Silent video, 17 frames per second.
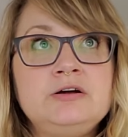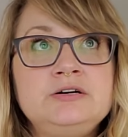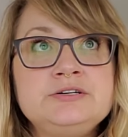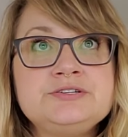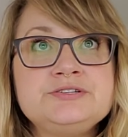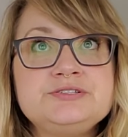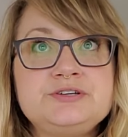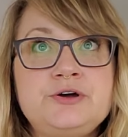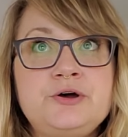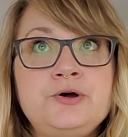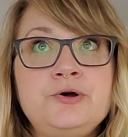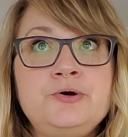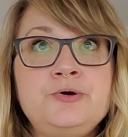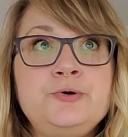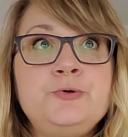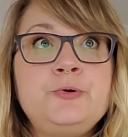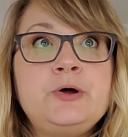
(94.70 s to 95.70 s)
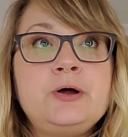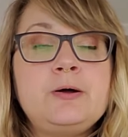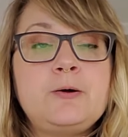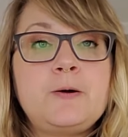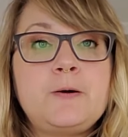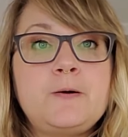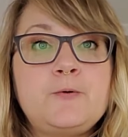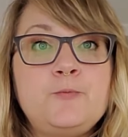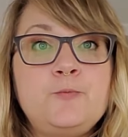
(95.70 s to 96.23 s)
So
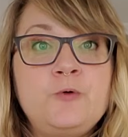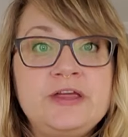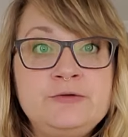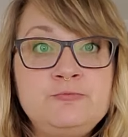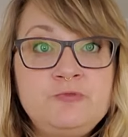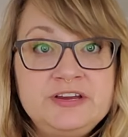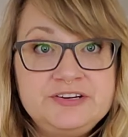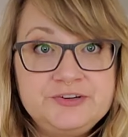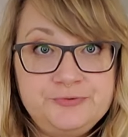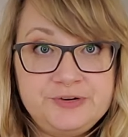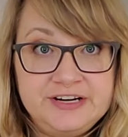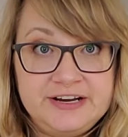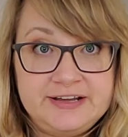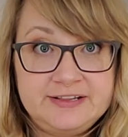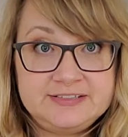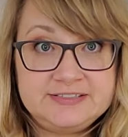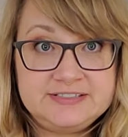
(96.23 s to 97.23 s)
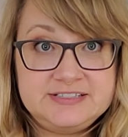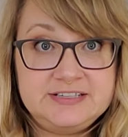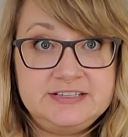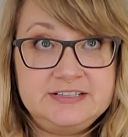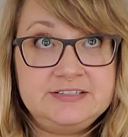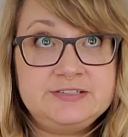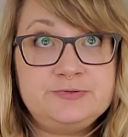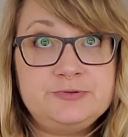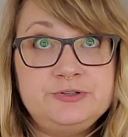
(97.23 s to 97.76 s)
when we do
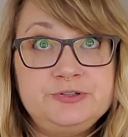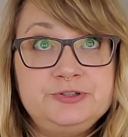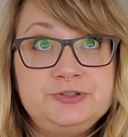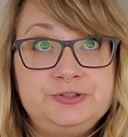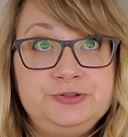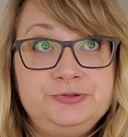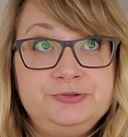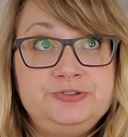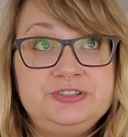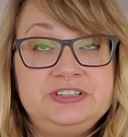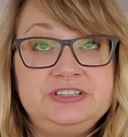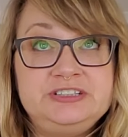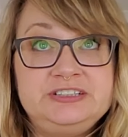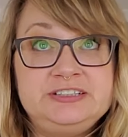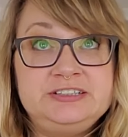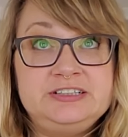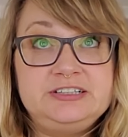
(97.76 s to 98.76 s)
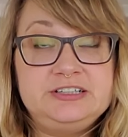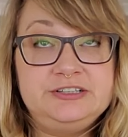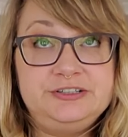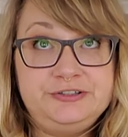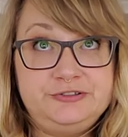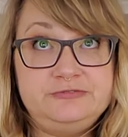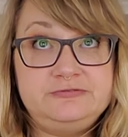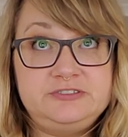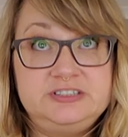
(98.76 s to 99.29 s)
analyses using
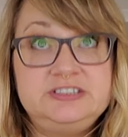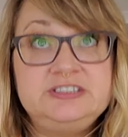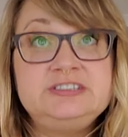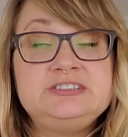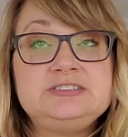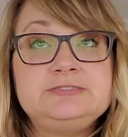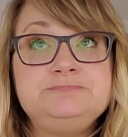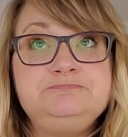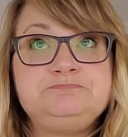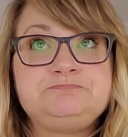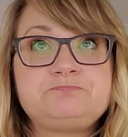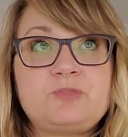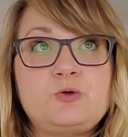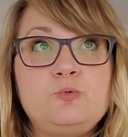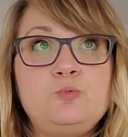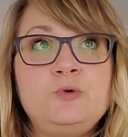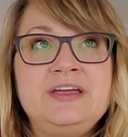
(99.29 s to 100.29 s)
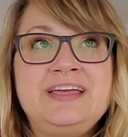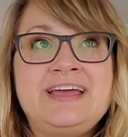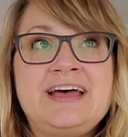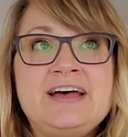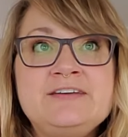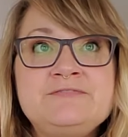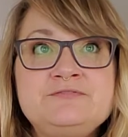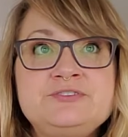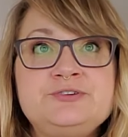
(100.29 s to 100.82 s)
ANOVAs, we
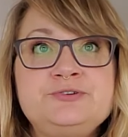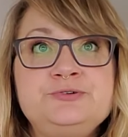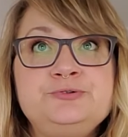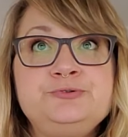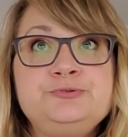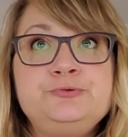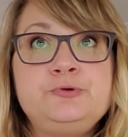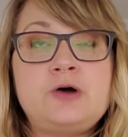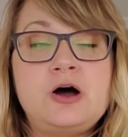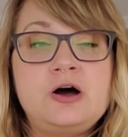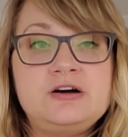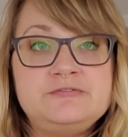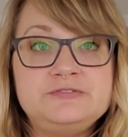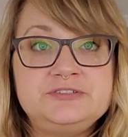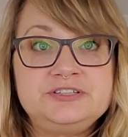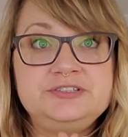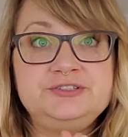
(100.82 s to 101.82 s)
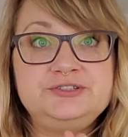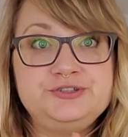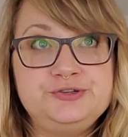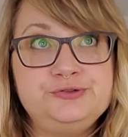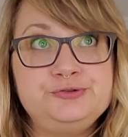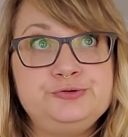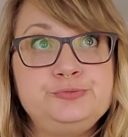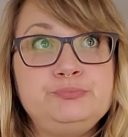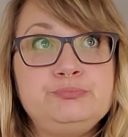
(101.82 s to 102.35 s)
have to often
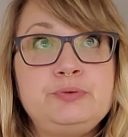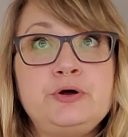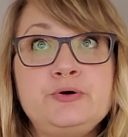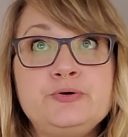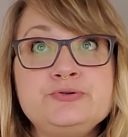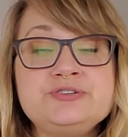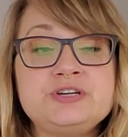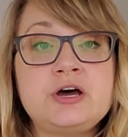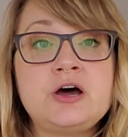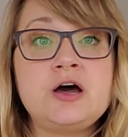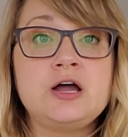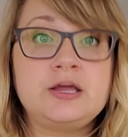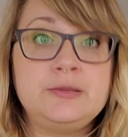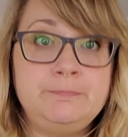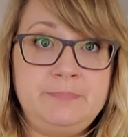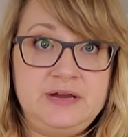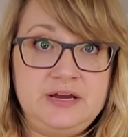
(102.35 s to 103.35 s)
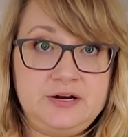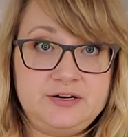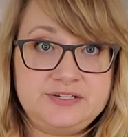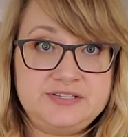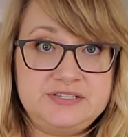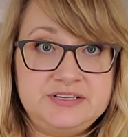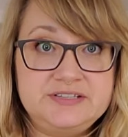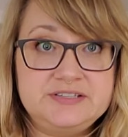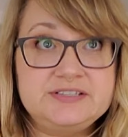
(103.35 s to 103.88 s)
do post hoc
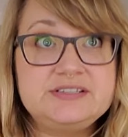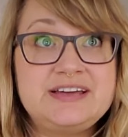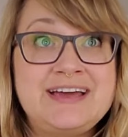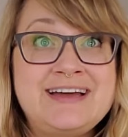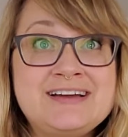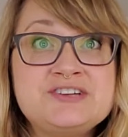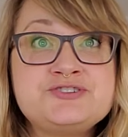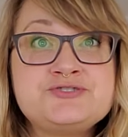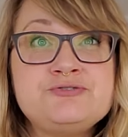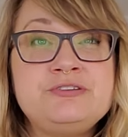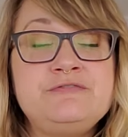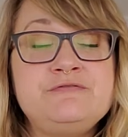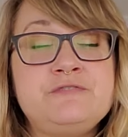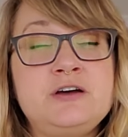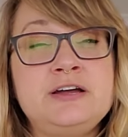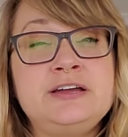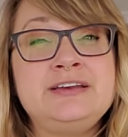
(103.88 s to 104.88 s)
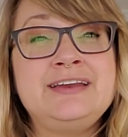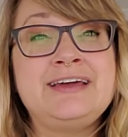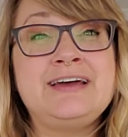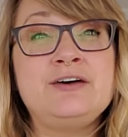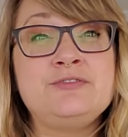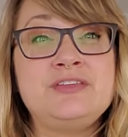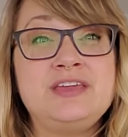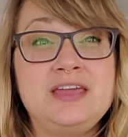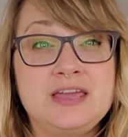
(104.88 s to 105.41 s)
comparisons to actually find
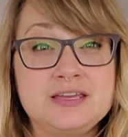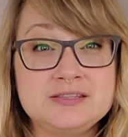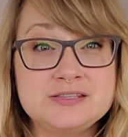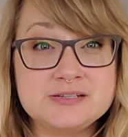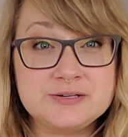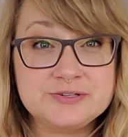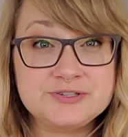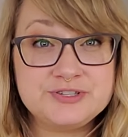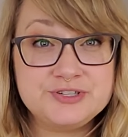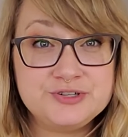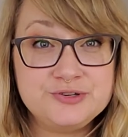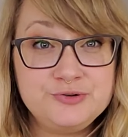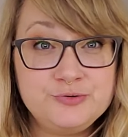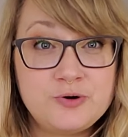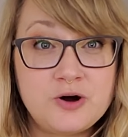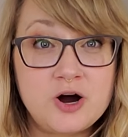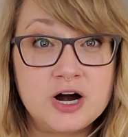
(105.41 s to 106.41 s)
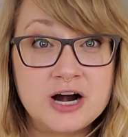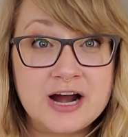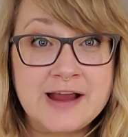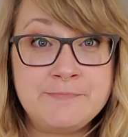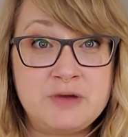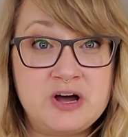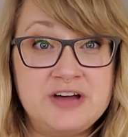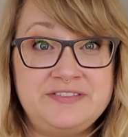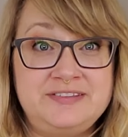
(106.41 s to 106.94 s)
out the answers to our
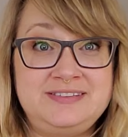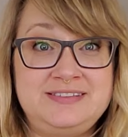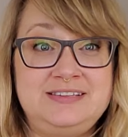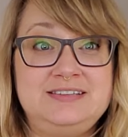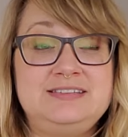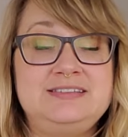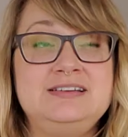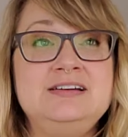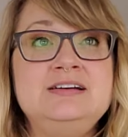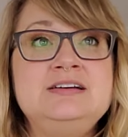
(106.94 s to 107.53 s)
hypotheses.